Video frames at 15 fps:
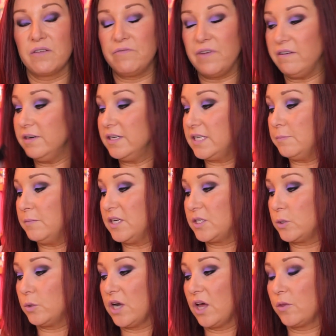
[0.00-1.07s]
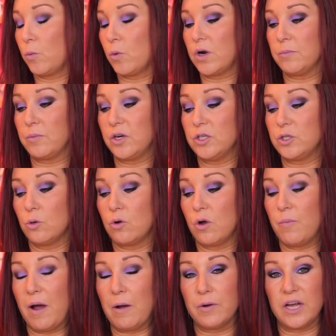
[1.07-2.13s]
very similar to another one I'm going to
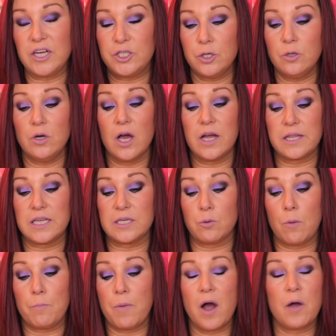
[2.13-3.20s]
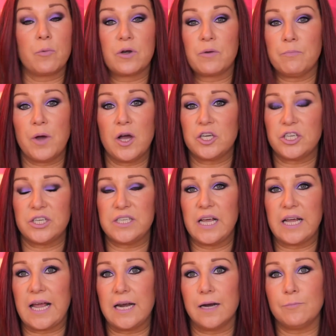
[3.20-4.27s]
talk about, and I do like this one, but I wouldn't purchase
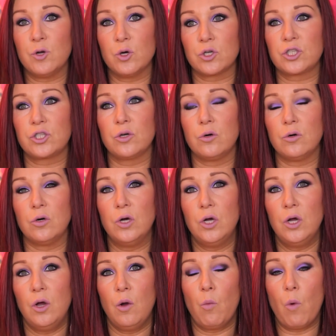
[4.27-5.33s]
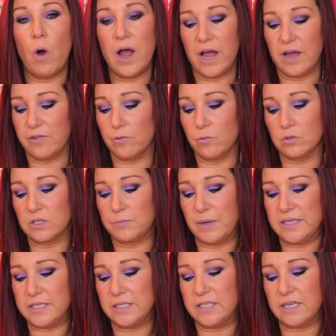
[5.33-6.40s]
it again. I'm not sure why I thought
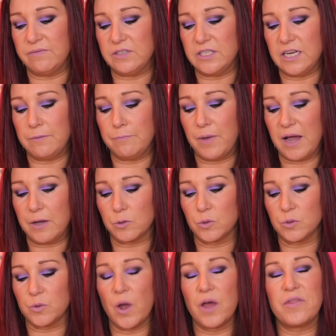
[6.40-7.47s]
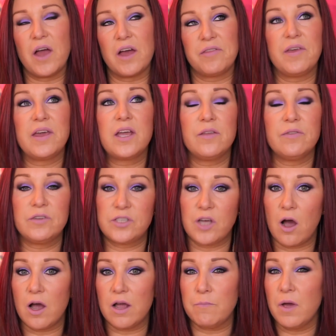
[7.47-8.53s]
spending seventeen pounds was worth it. I think at the
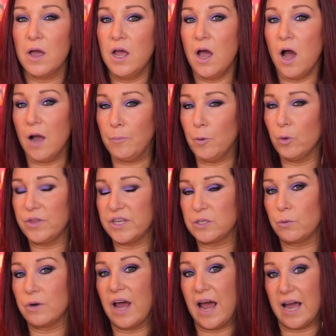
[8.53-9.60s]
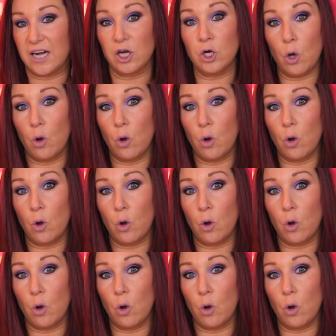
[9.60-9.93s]
time I bought this when I had